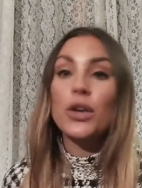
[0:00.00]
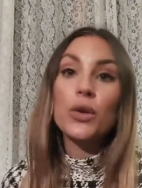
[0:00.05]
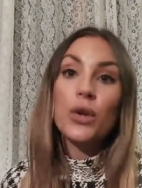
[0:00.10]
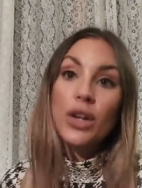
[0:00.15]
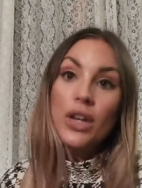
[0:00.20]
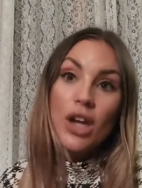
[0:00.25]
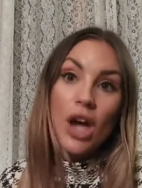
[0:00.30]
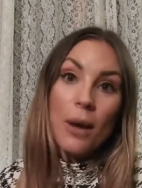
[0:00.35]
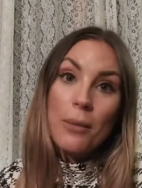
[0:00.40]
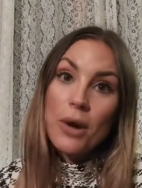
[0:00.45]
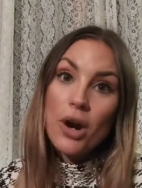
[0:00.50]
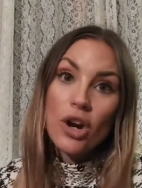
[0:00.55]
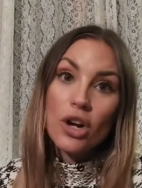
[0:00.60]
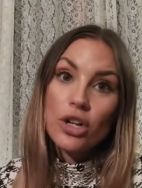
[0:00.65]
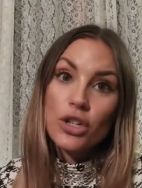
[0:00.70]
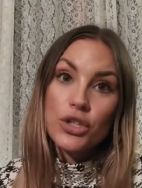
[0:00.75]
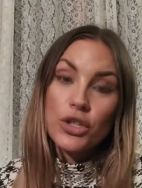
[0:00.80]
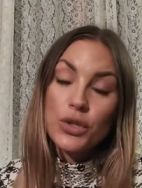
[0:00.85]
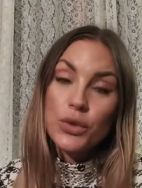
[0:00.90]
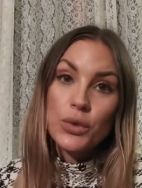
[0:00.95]
I couldn't come
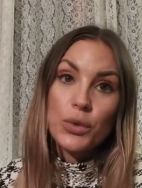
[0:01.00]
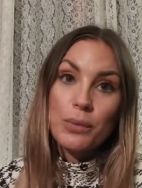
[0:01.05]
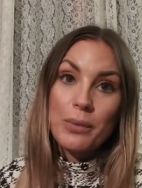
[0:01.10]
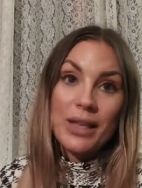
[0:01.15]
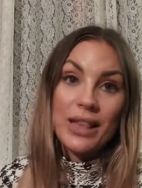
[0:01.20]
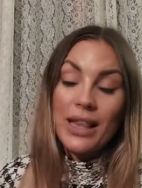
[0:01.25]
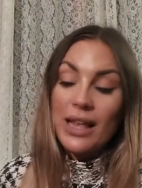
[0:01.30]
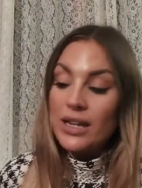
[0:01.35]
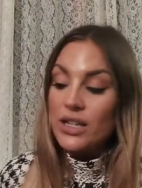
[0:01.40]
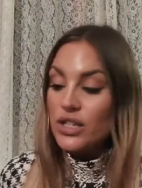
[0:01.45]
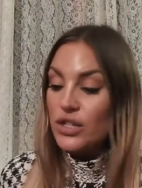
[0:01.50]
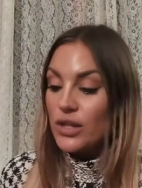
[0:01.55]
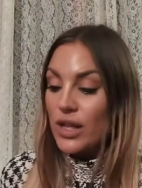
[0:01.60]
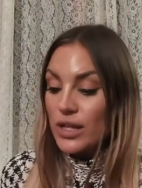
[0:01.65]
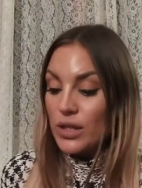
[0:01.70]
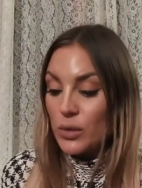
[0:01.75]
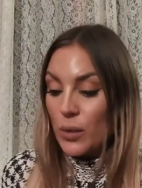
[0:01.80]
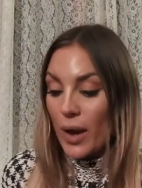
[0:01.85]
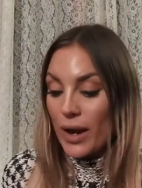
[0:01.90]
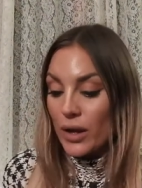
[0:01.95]
early to Milan, so
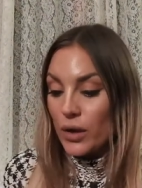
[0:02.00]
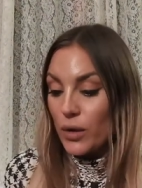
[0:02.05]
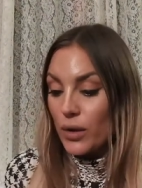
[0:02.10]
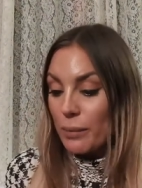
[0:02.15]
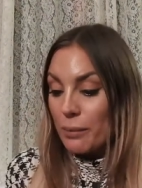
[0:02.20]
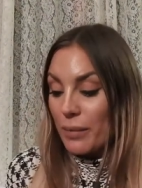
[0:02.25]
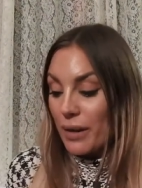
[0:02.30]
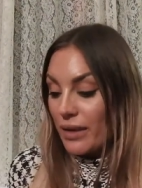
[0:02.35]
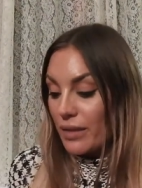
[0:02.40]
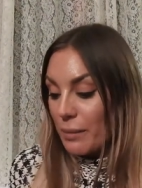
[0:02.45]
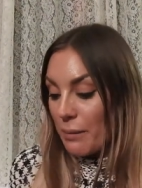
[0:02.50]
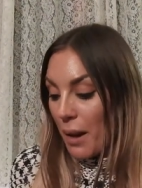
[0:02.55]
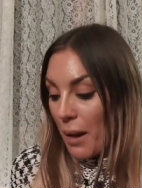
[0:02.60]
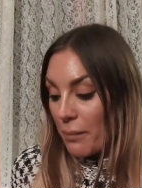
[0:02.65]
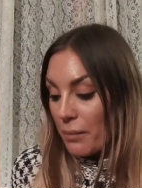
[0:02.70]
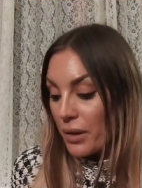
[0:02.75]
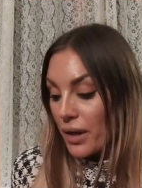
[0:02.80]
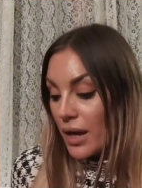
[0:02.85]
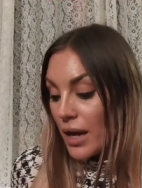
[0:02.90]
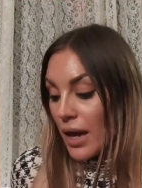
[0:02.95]
that's why I couldn't pick them
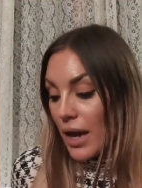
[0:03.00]
up.